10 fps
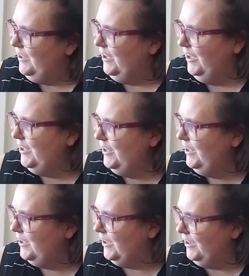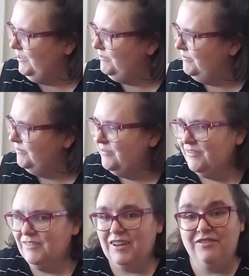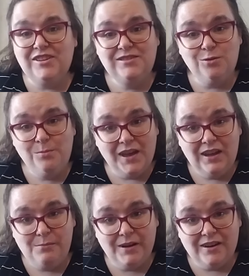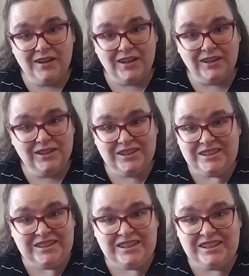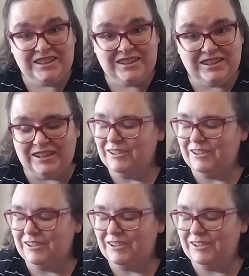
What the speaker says: I feel so mad about it. Ugh.